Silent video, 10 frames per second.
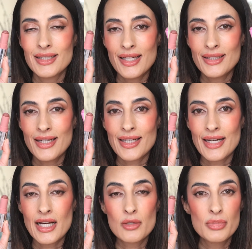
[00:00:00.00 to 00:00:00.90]
Lilac and
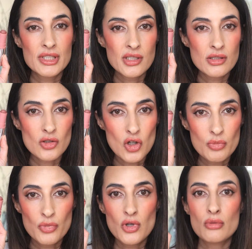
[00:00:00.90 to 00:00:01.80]
Hibiscus are
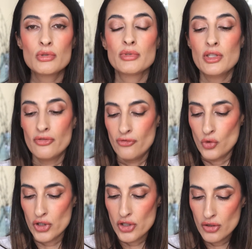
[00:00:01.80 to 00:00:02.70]
probably
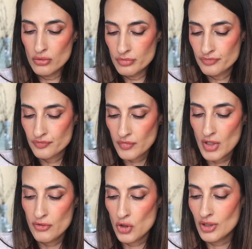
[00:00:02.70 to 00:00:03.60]
for you.
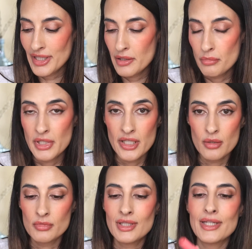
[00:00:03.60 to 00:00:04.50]
If you're a light
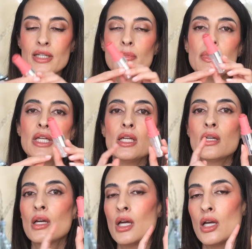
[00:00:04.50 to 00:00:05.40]
medium like me,
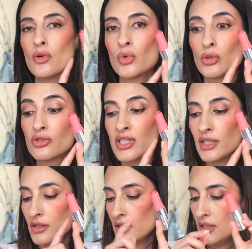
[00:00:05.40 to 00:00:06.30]

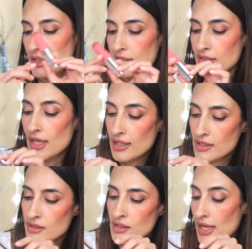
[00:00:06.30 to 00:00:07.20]
Rosette is
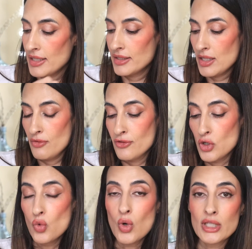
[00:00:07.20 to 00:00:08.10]
nice. And if
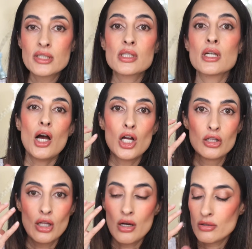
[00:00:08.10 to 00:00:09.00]
you want a
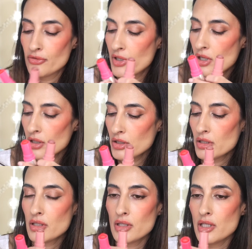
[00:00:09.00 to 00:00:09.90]
lot of
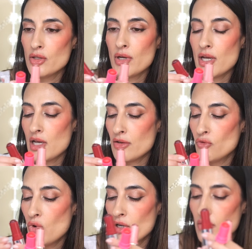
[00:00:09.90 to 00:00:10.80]
color, then you have
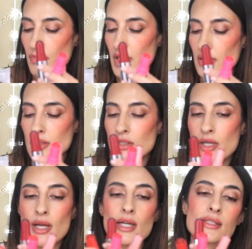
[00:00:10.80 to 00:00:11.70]
watermelon,
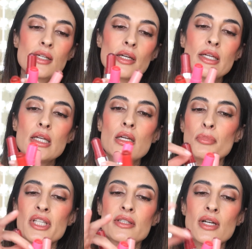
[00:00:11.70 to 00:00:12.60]
acai,
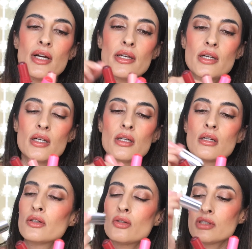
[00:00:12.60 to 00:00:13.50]
pitaya.
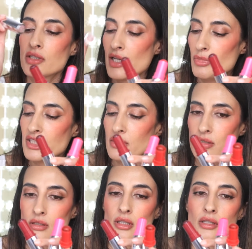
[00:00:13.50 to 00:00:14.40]
No, this is
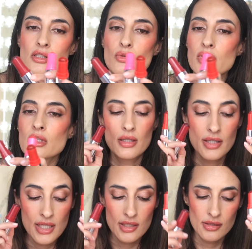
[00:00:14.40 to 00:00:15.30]
hibiscus, not this one.
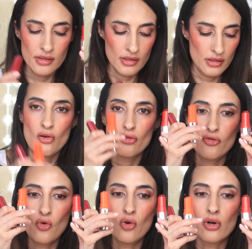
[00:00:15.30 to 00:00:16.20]
These
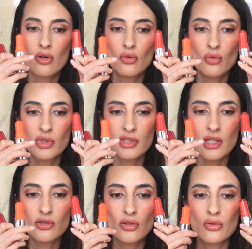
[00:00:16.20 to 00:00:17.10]
four with
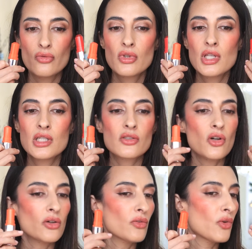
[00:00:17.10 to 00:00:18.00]
Tangelo, these
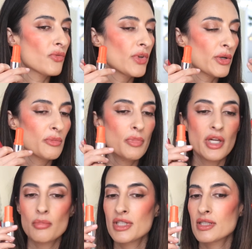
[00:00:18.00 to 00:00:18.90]
are very
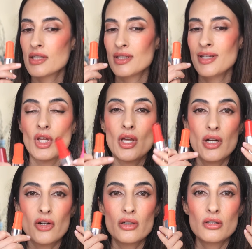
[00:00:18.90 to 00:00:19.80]
pigmented and
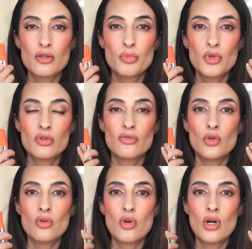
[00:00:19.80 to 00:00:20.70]
are gonna look
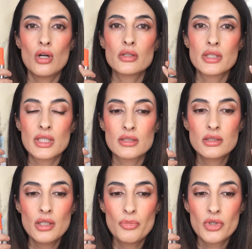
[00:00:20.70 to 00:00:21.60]
beautiful on
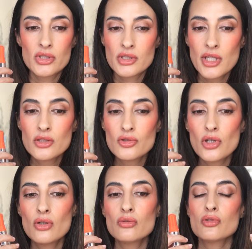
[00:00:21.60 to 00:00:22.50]
deeper skin
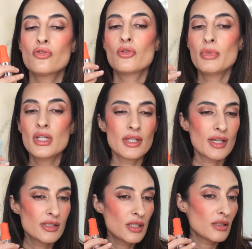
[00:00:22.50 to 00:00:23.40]
tones. For me, like
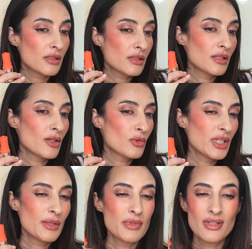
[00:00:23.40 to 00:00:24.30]
I said, this is not
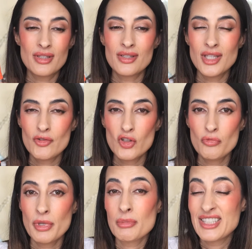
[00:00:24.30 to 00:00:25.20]
really the level
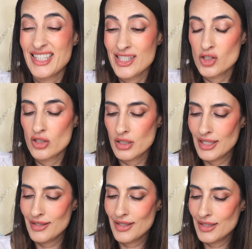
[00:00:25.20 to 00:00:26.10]
of pigmentation
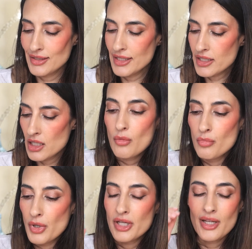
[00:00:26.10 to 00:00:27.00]
that I like.
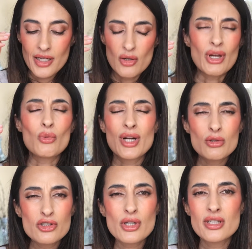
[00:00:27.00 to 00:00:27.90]
But anyway, what I
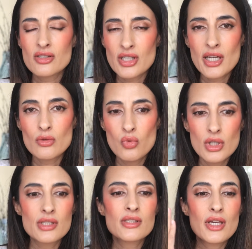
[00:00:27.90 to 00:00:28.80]
was trying to say
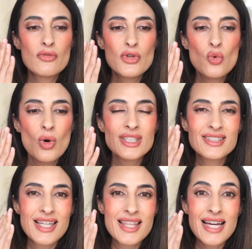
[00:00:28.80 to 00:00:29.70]
was if you want
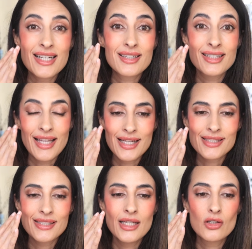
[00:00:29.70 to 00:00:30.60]
that
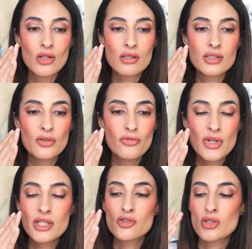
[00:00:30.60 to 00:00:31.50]
glossy
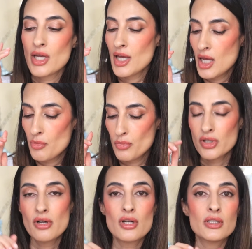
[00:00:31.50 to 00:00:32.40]
finish, put
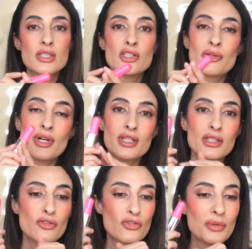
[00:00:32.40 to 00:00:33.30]
it on directly
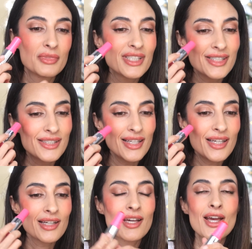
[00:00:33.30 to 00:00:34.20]
from the
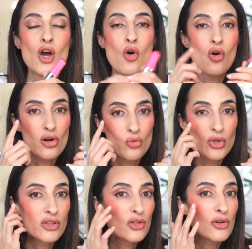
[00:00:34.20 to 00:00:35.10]
stick or
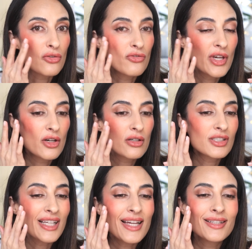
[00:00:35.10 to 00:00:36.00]
with your
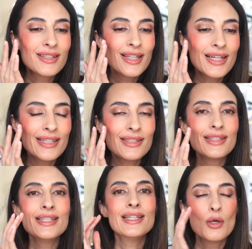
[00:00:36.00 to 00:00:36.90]
fingers and
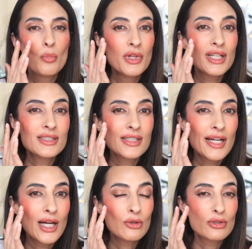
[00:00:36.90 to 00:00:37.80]
lightly blend it
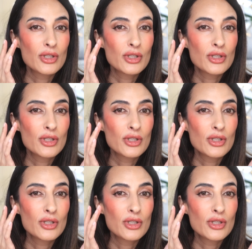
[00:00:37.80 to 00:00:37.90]
out.